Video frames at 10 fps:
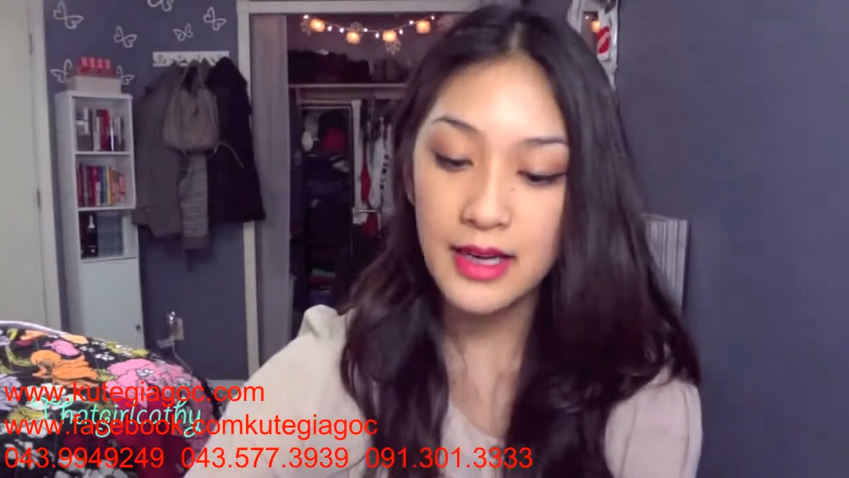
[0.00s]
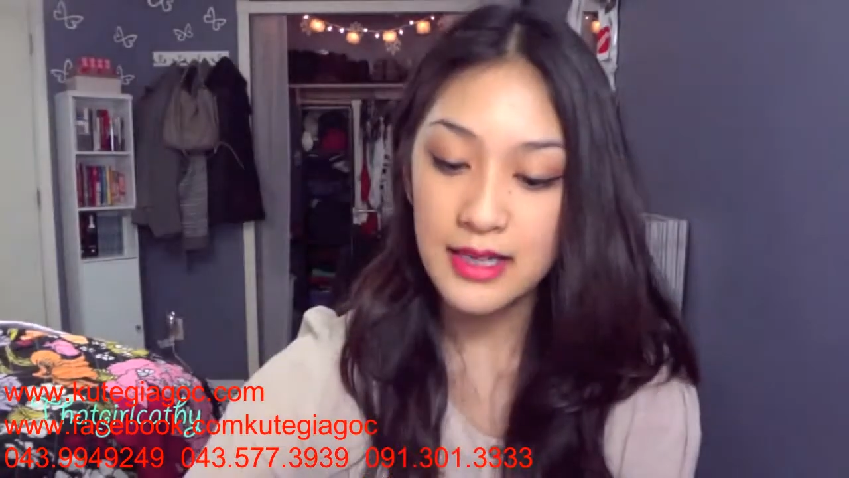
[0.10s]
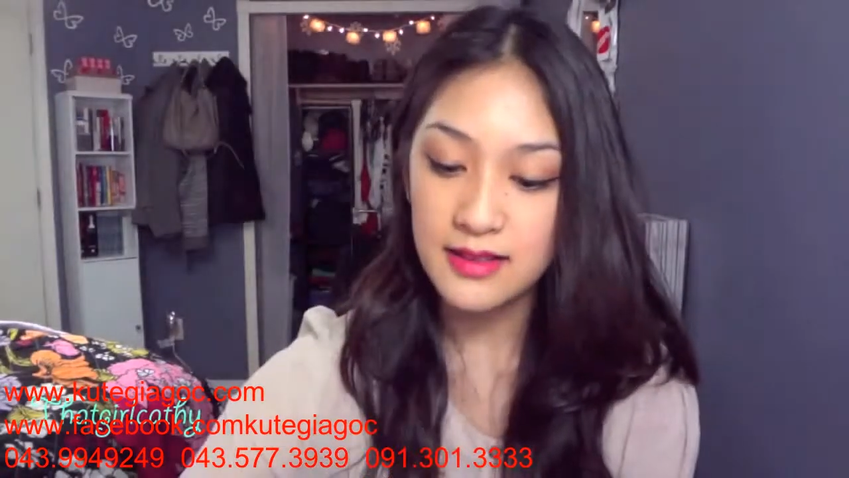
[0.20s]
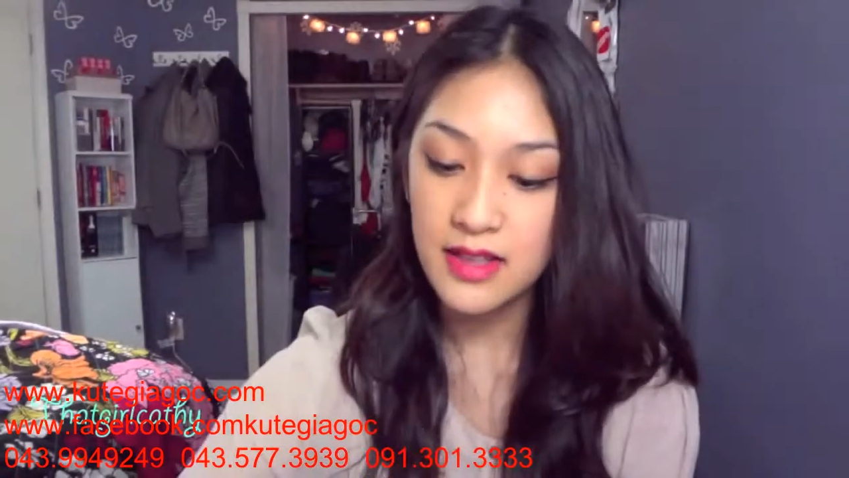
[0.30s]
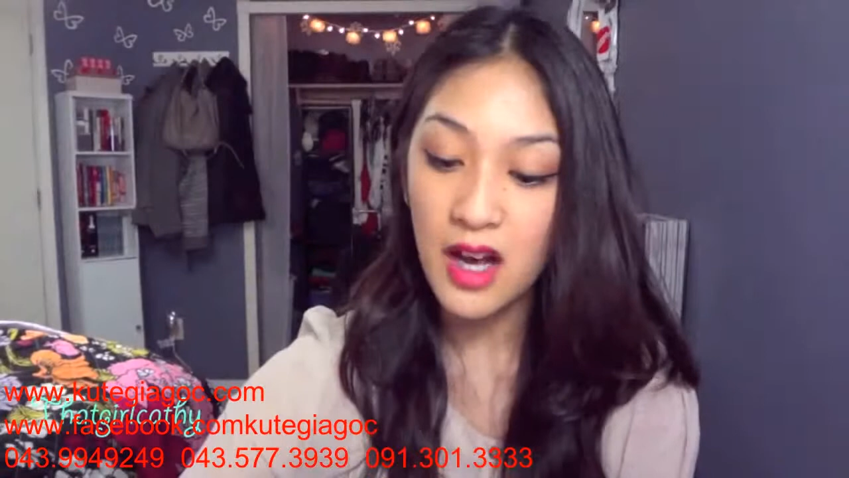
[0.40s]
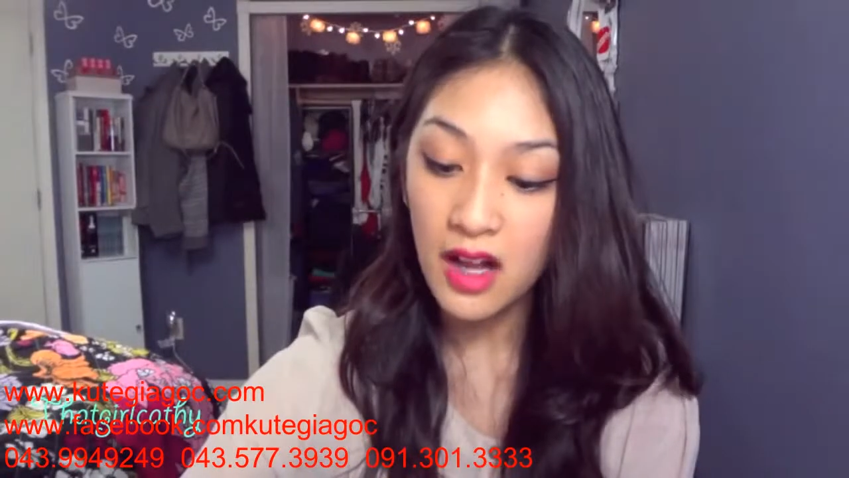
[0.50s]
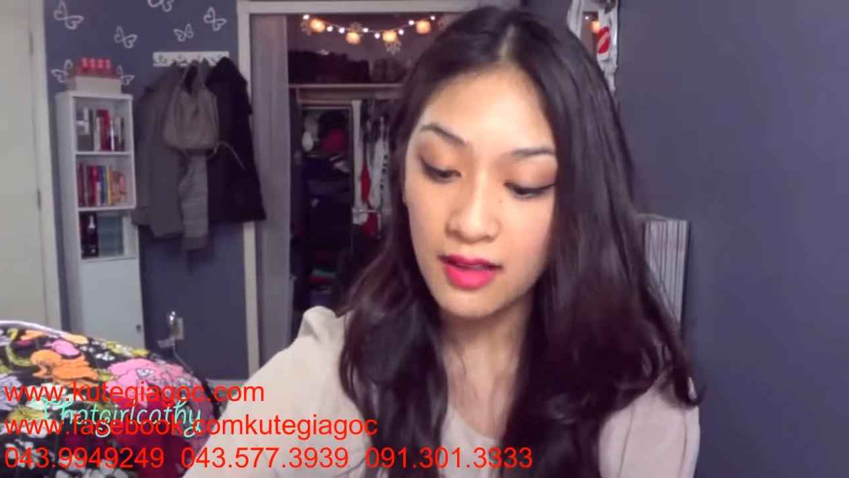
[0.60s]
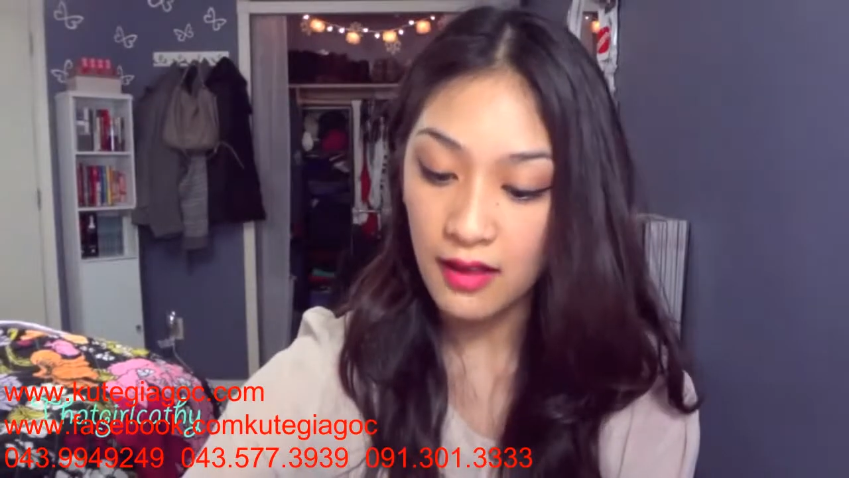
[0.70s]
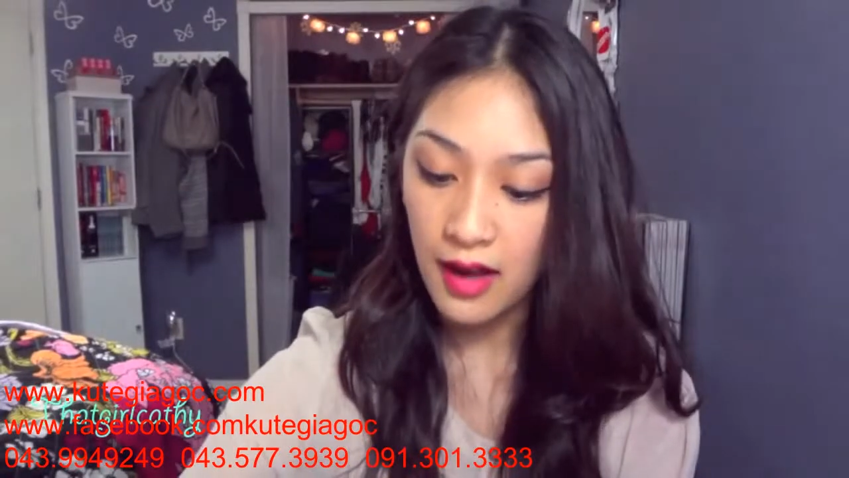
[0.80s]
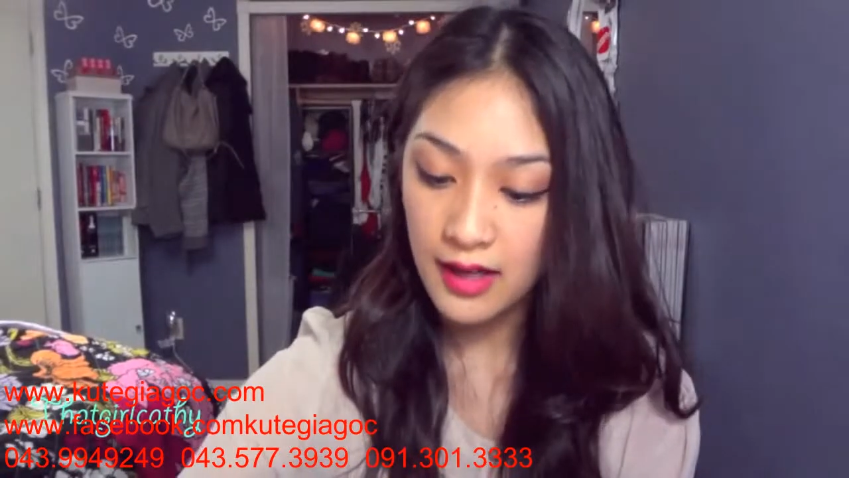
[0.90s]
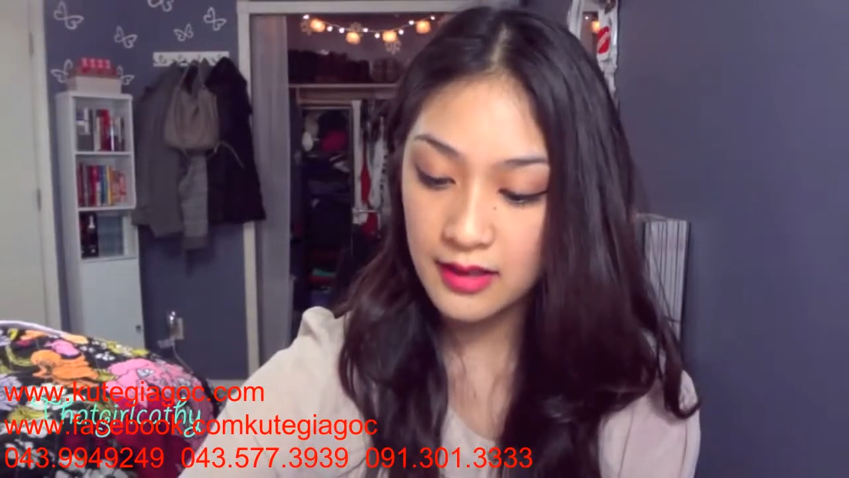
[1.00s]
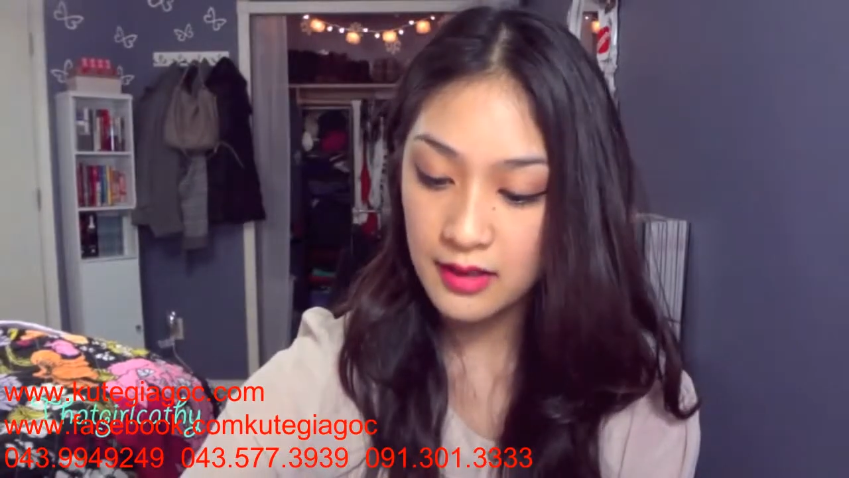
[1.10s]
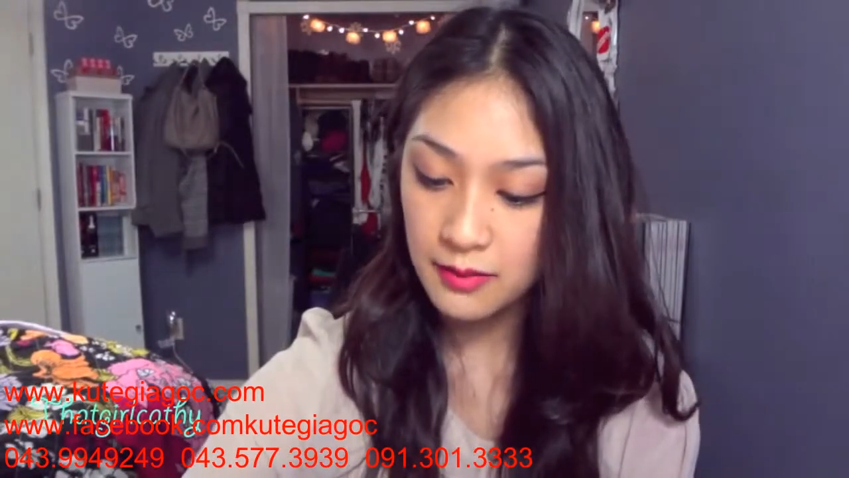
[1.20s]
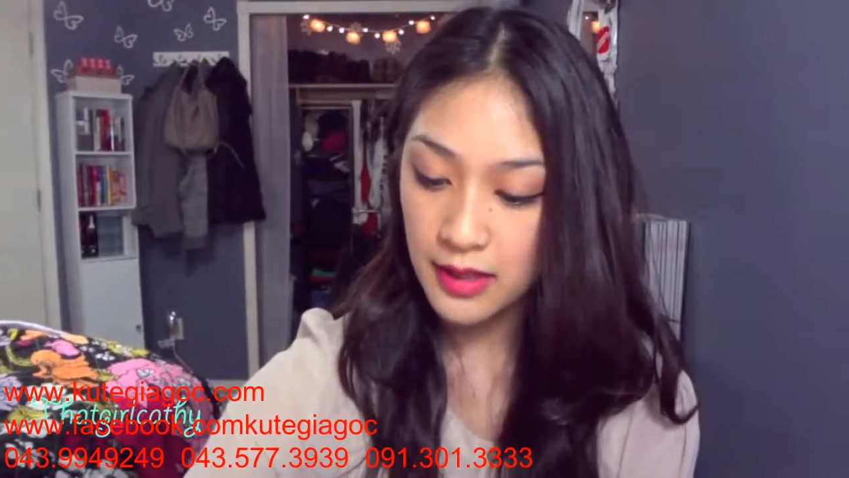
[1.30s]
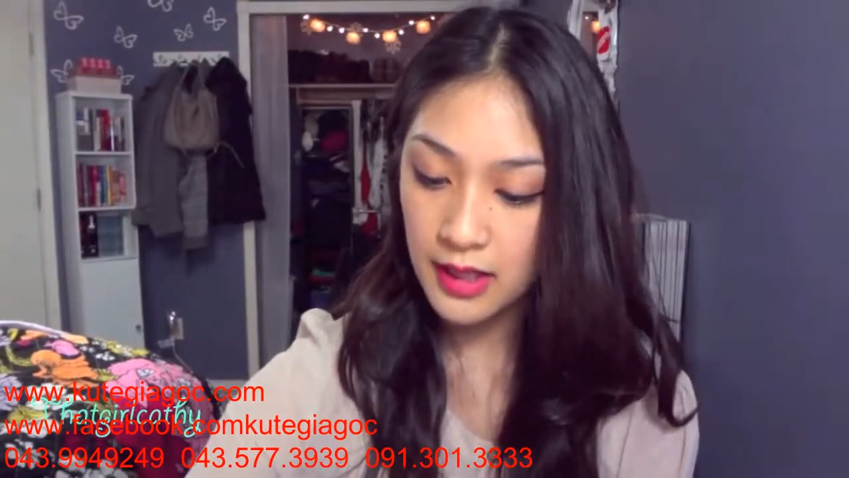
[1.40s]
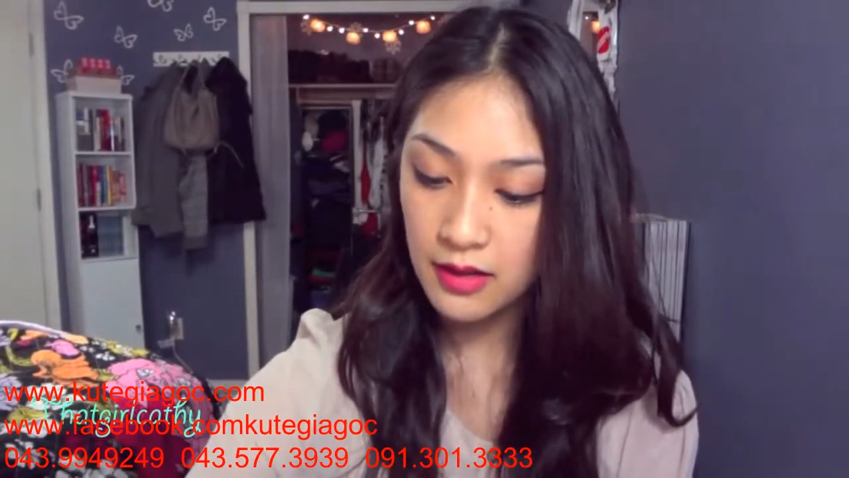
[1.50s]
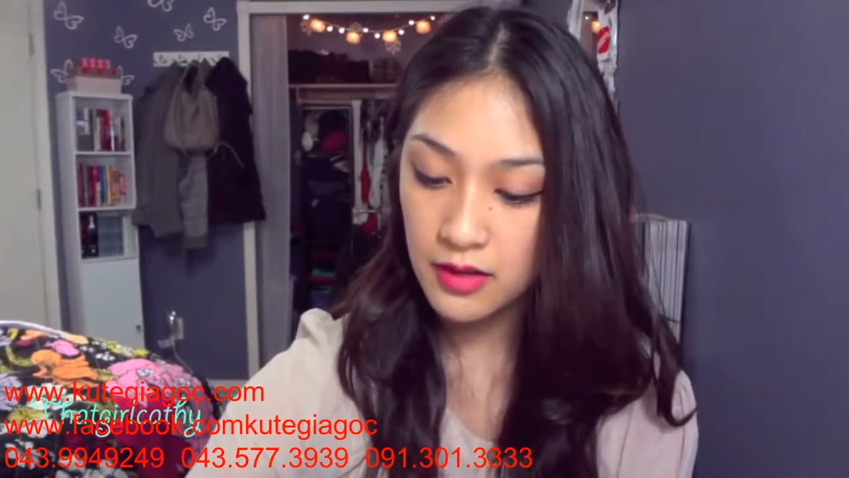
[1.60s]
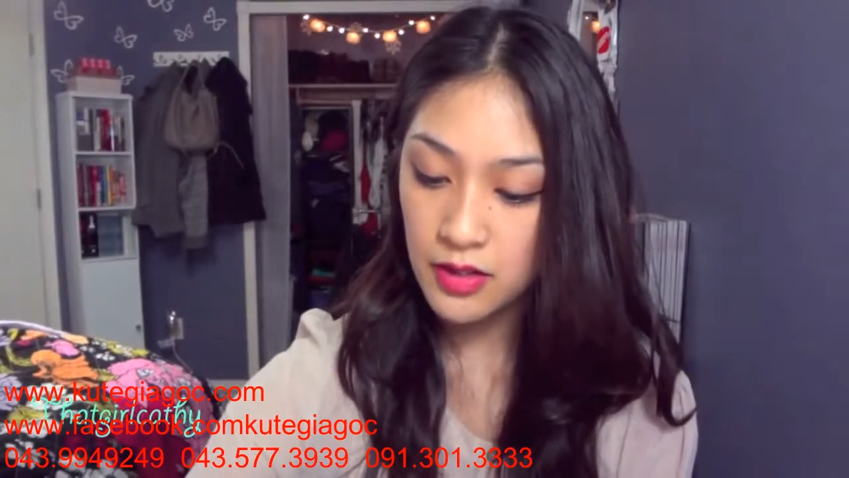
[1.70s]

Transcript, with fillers: is not a lot compared